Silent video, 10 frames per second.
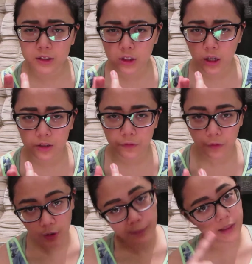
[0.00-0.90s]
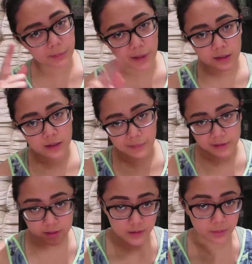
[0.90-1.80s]
chocolate form, and macadamia
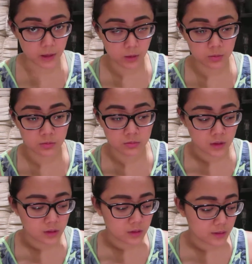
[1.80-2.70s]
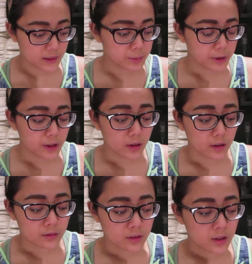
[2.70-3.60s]
is in the middle. That's pretty
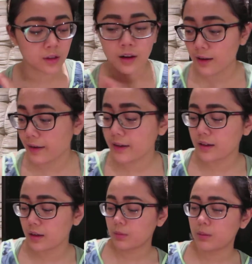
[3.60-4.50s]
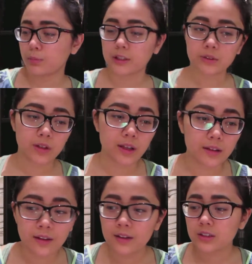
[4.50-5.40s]
good. I am impressed with that.
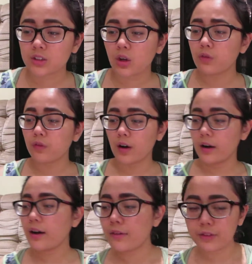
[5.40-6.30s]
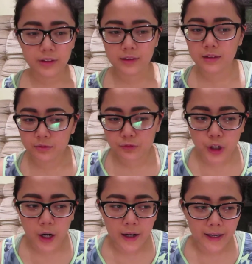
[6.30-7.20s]
So far, everything that I've
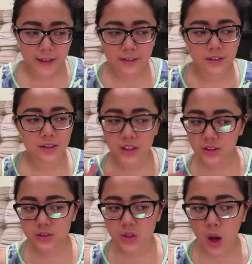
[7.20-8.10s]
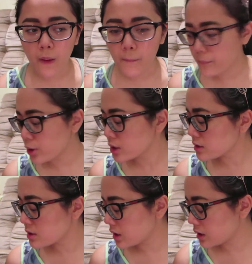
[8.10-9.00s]
tried is
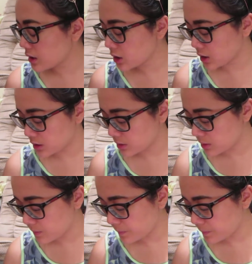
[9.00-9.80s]
pretty good.